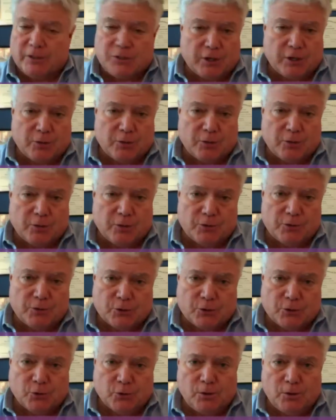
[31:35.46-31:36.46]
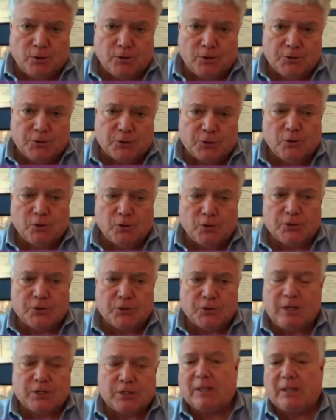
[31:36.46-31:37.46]
start with your school.
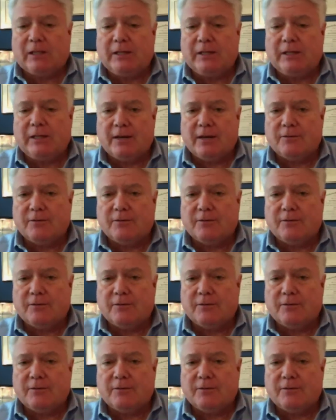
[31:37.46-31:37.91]
Schools typically